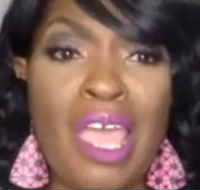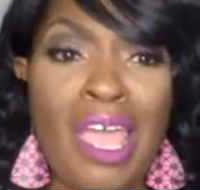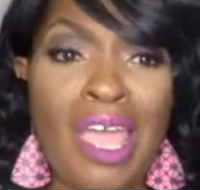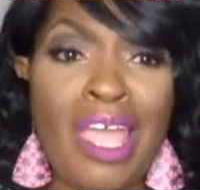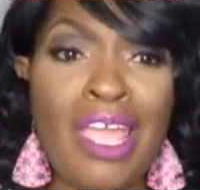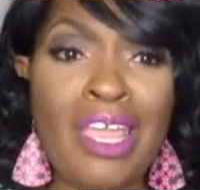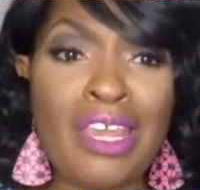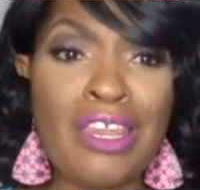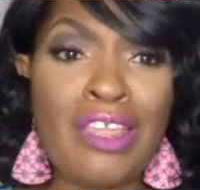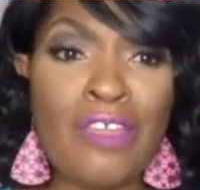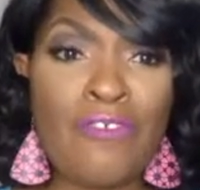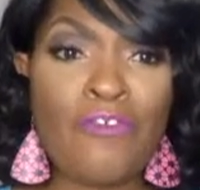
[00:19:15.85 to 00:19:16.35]

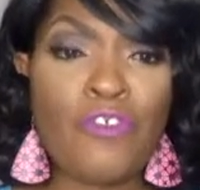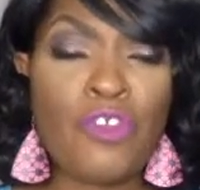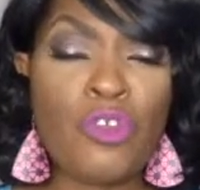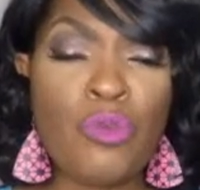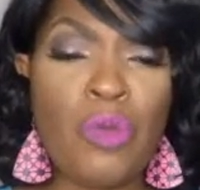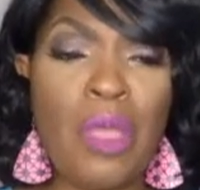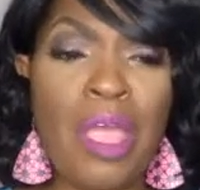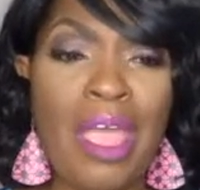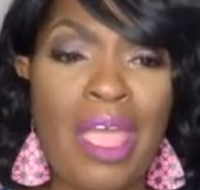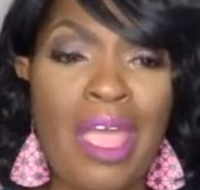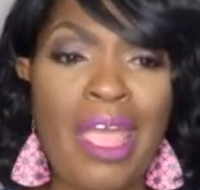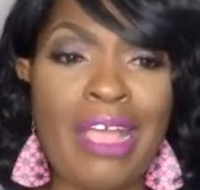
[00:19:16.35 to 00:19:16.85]
And if
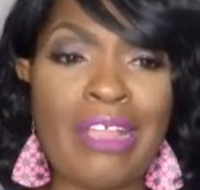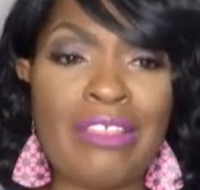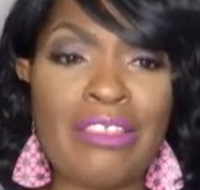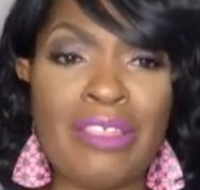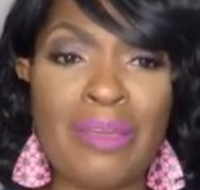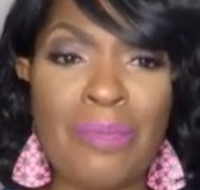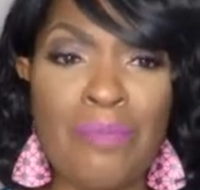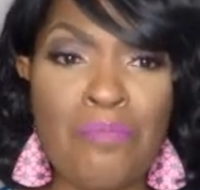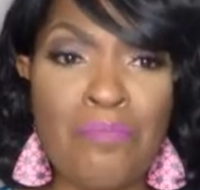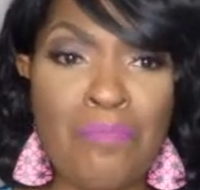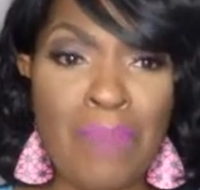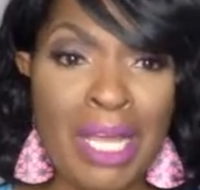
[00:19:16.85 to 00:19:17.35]
you had
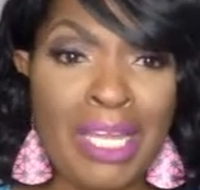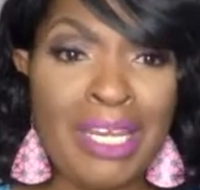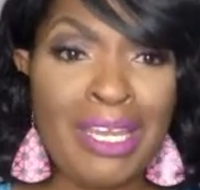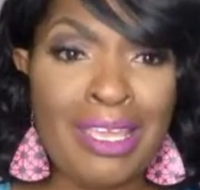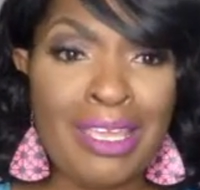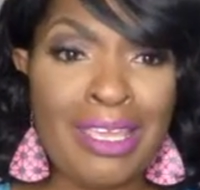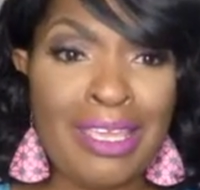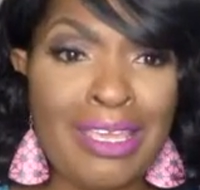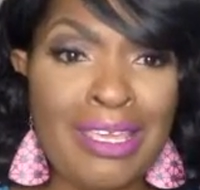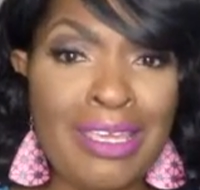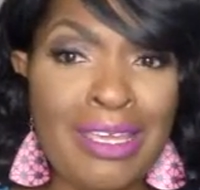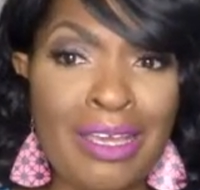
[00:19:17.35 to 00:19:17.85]
the
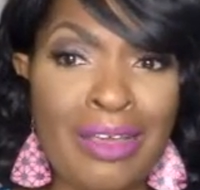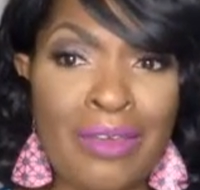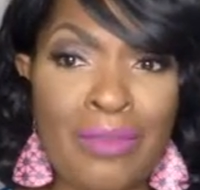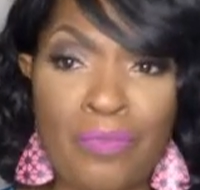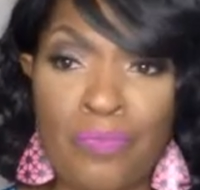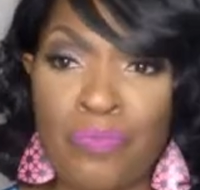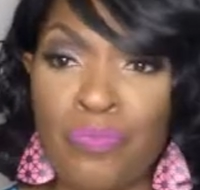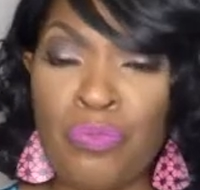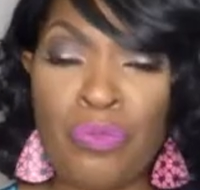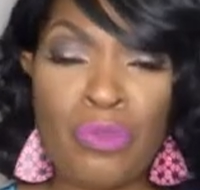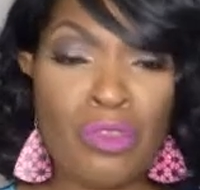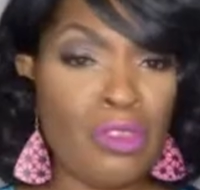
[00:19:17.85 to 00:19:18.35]
money,
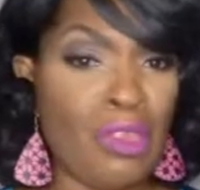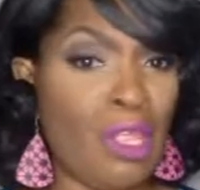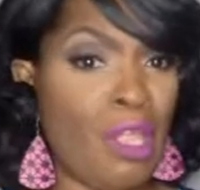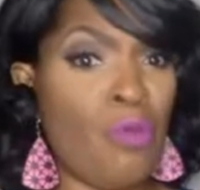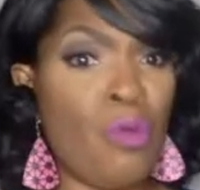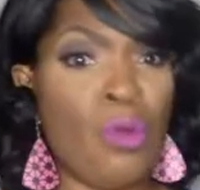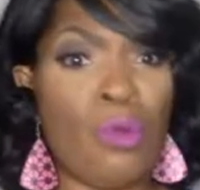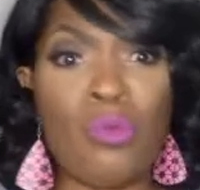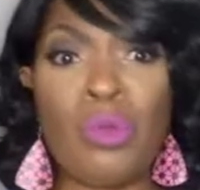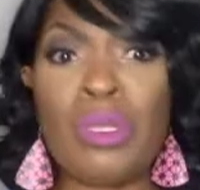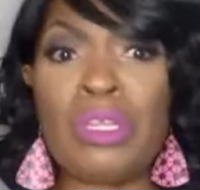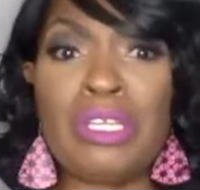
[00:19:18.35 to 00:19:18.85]
they
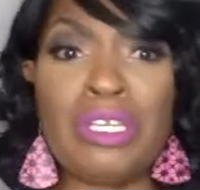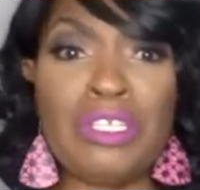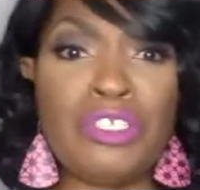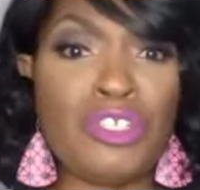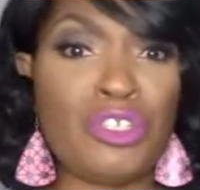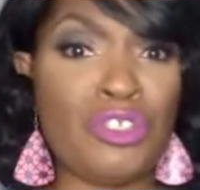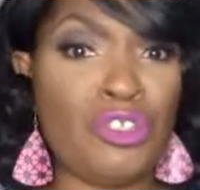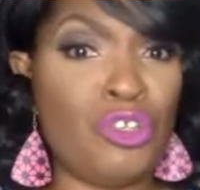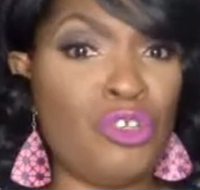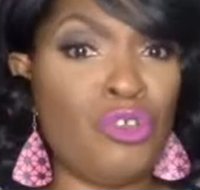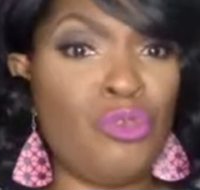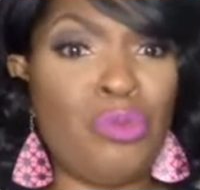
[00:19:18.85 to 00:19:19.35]
were willing
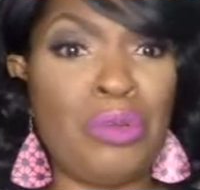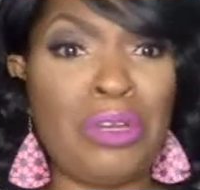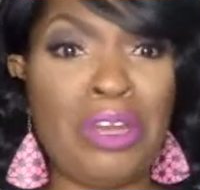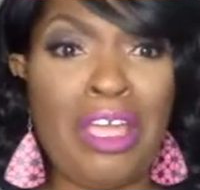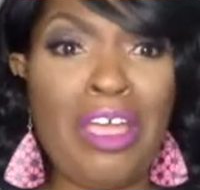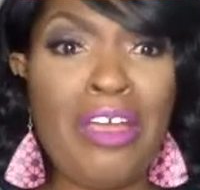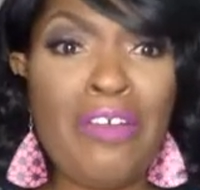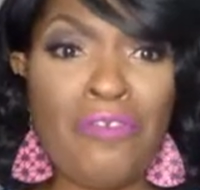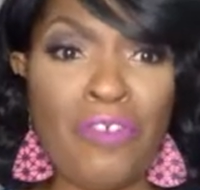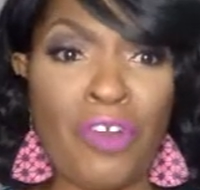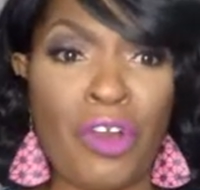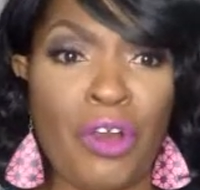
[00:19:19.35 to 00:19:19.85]
to do
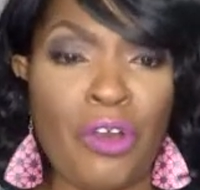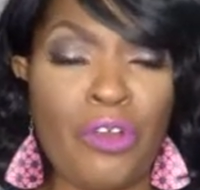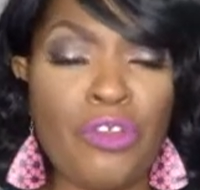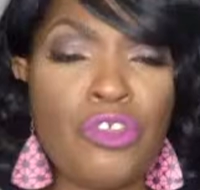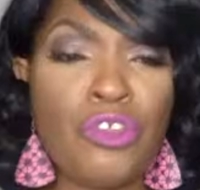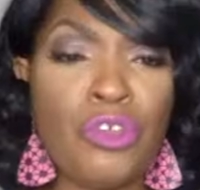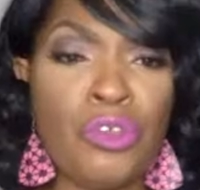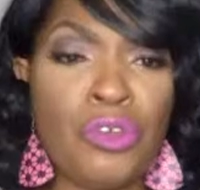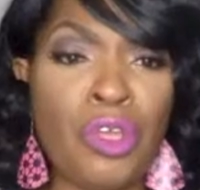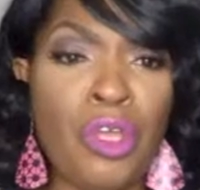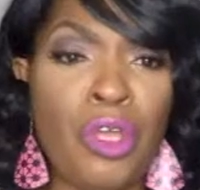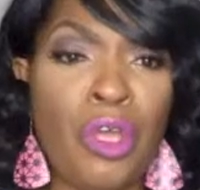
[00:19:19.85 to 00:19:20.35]
whatever,
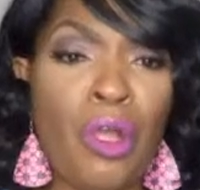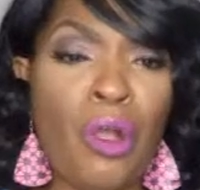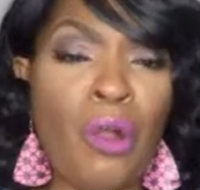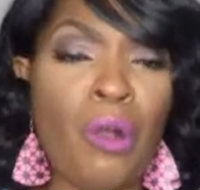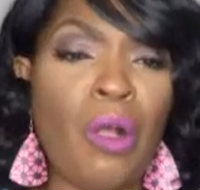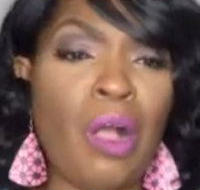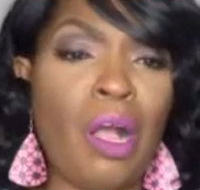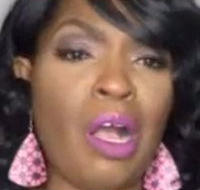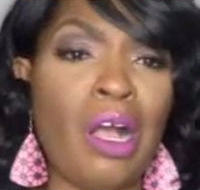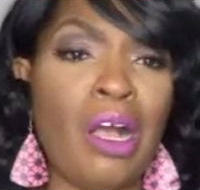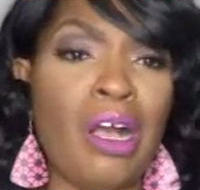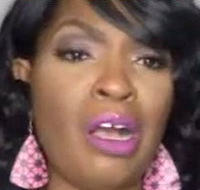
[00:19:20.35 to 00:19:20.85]

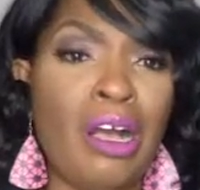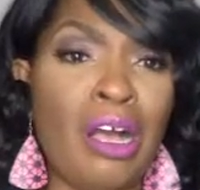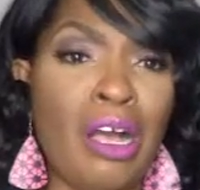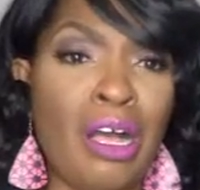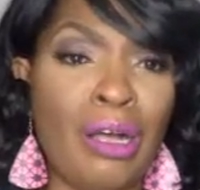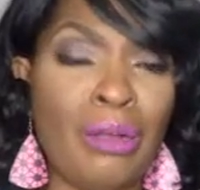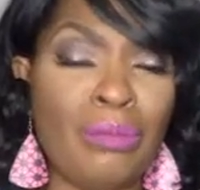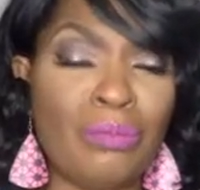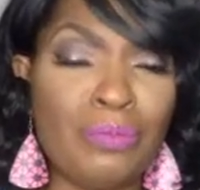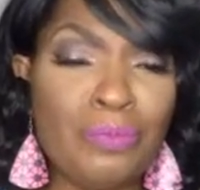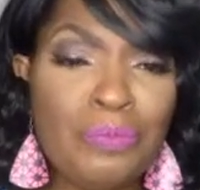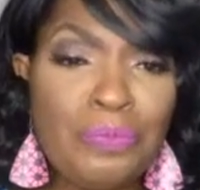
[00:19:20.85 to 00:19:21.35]

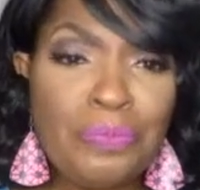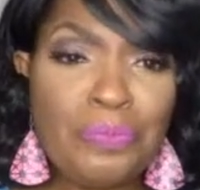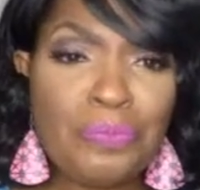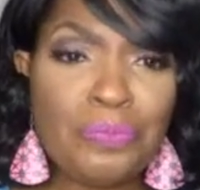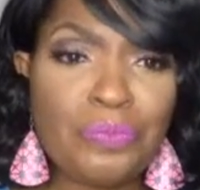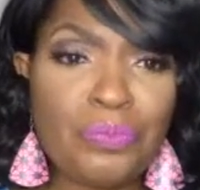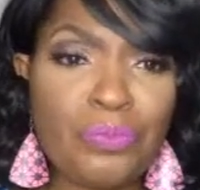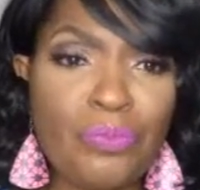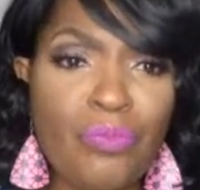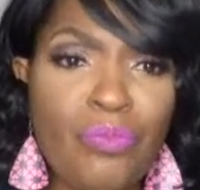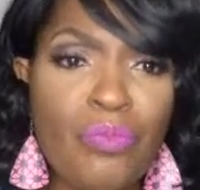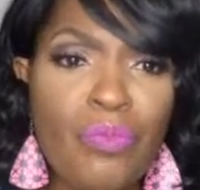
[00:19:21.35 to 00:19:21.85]

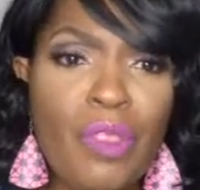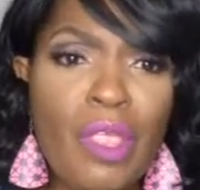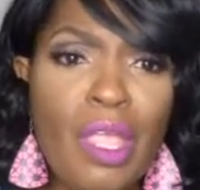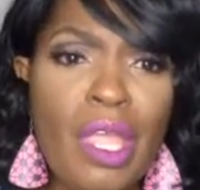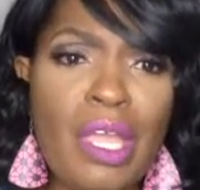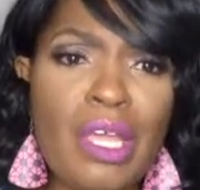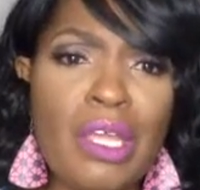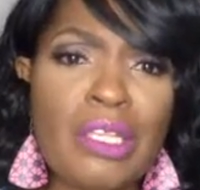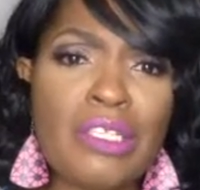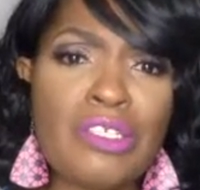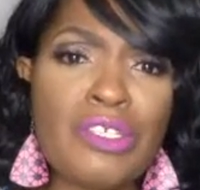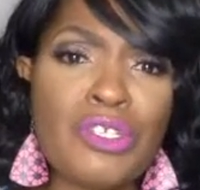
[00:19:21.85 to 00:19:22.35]
And
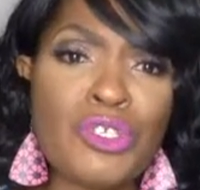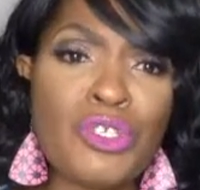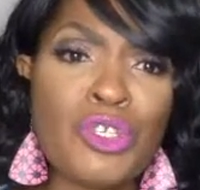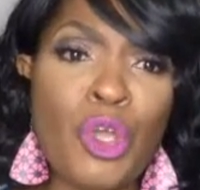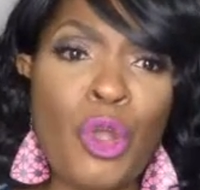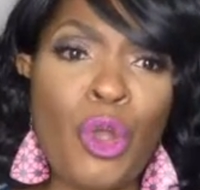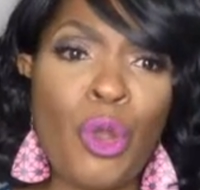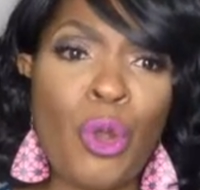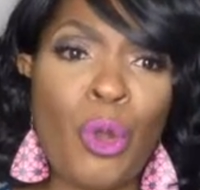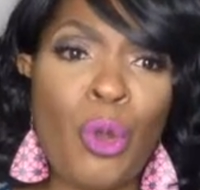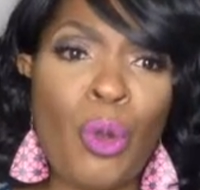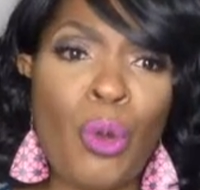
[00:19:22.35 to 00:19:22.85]

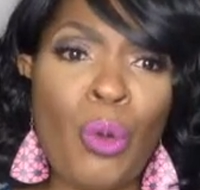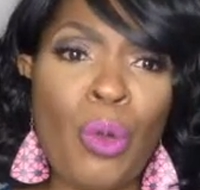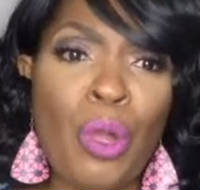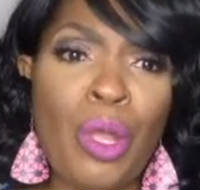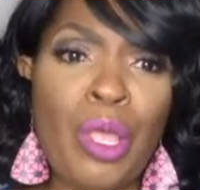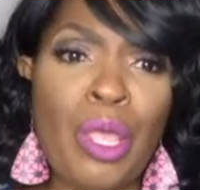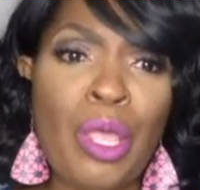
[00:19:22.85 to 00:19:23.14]
so